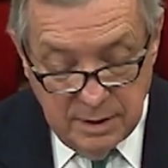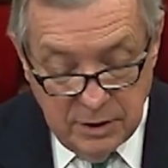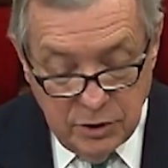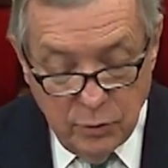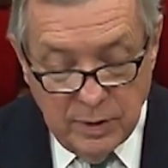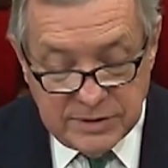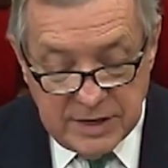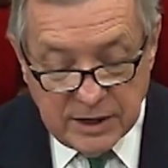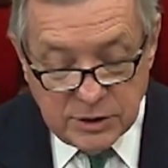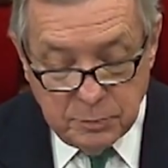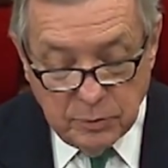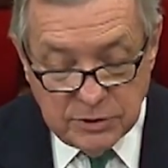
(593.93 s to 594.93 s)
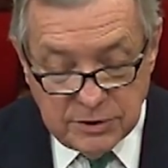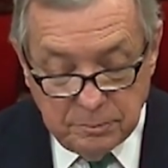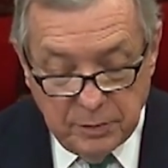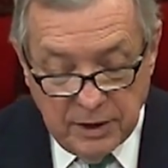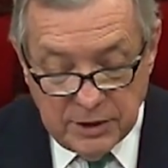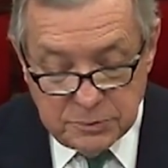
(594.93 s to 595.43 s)
U.S. exports have
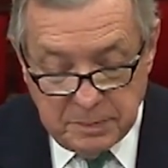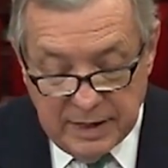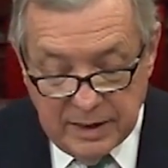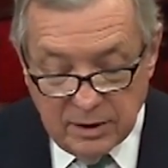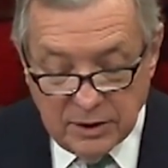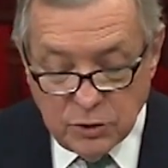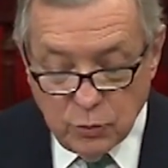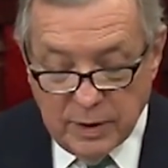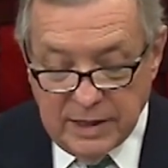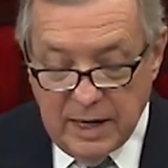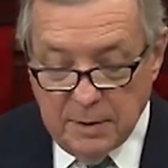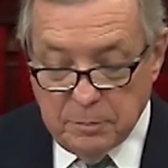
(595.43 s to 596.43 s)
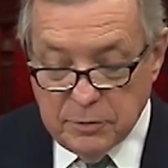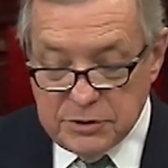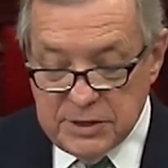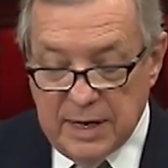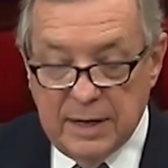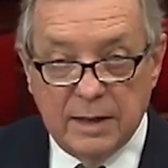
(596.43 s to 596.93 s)
plunged by nearly
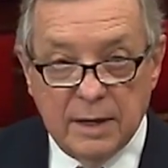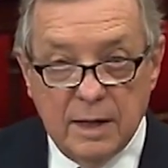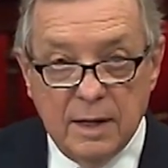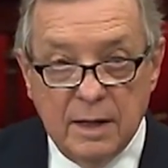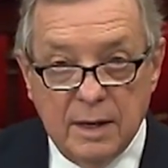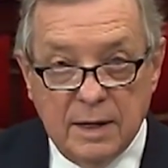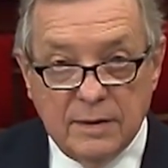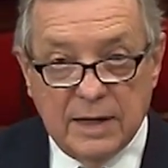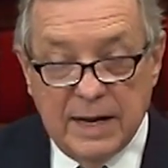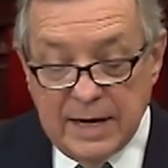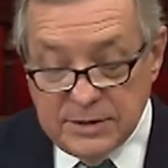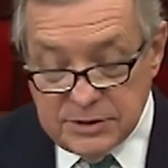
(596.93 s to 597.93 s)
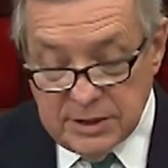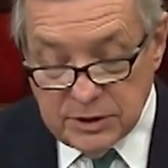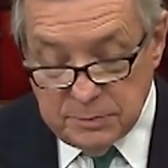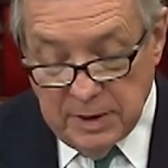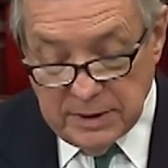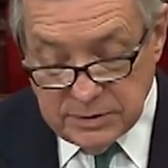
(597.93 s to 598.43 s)
28% in the last
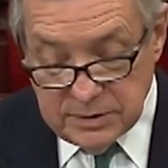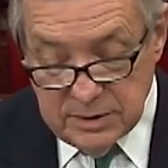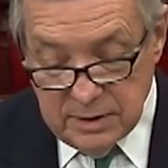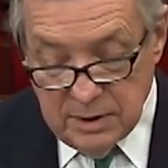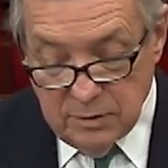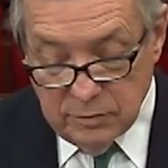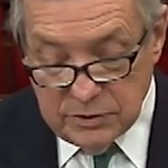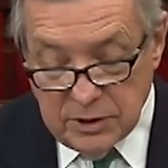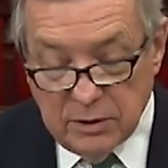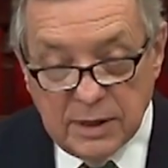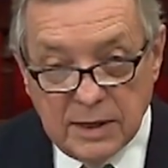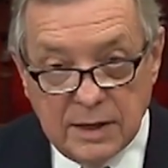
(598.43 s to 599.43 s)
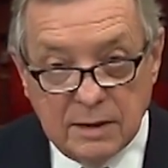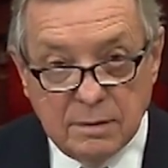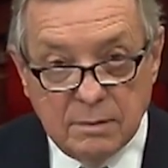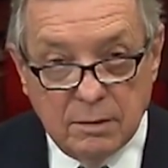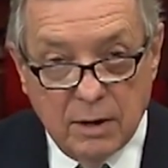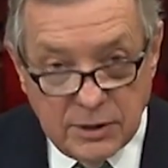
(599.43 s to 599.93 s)
six months, resulting in
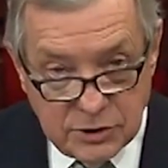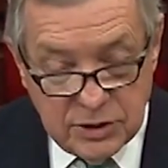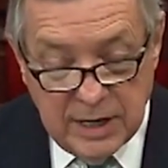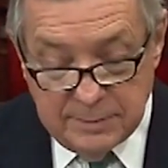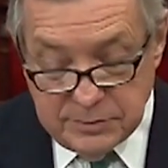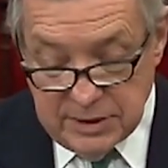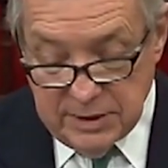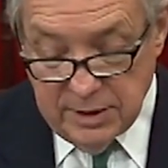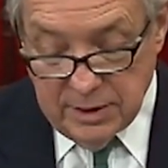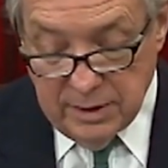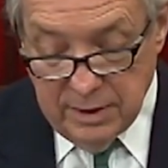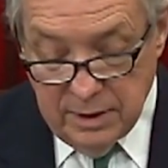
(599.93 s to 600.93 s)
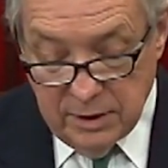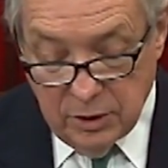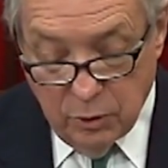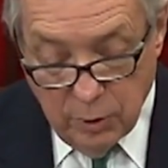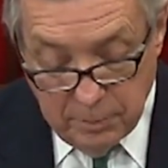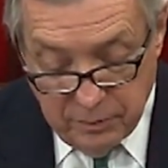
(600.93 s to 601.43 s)
lost jobs here,
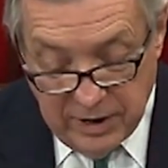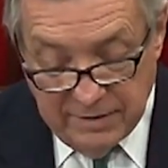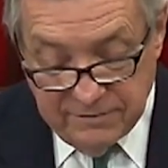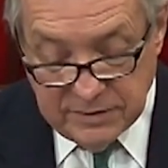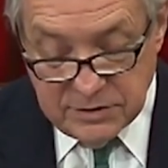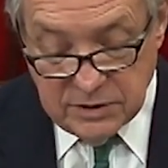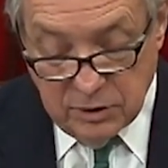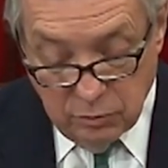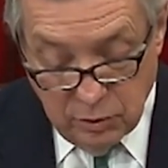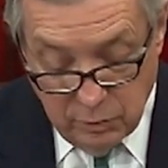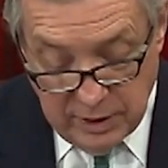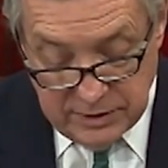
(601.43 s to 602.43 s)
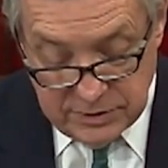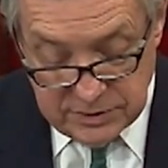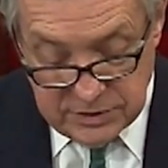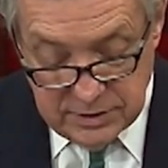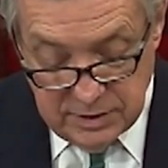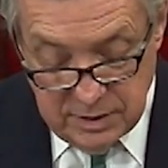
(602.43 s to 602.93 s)
lower profits, and lower wages.